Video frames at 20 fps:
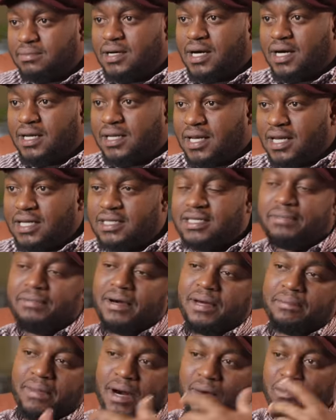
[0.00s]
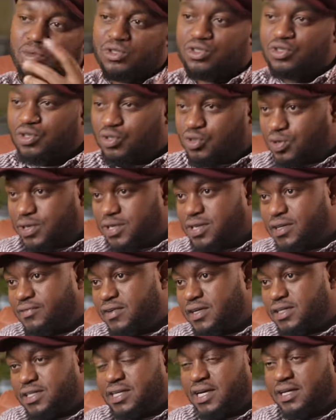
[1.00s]
And later my mom also joined the
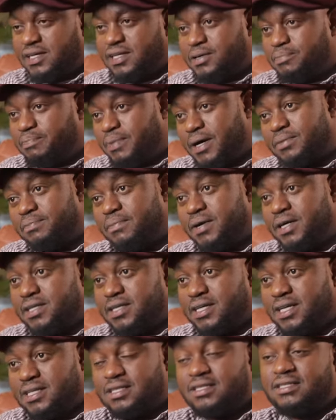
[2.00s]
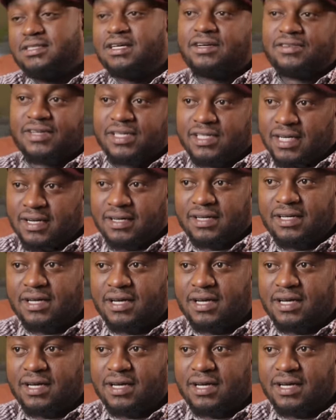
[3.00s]
veterinary department as a secretary.